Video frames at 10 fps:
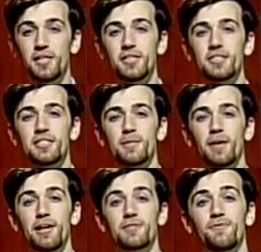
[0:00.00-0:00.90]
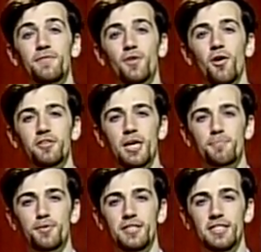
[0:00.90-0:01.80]
This is the Pirates' 5th all-time
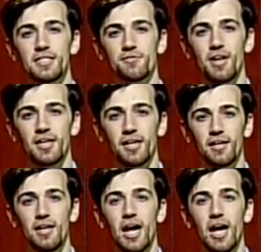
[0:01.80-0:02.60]
preseason ranking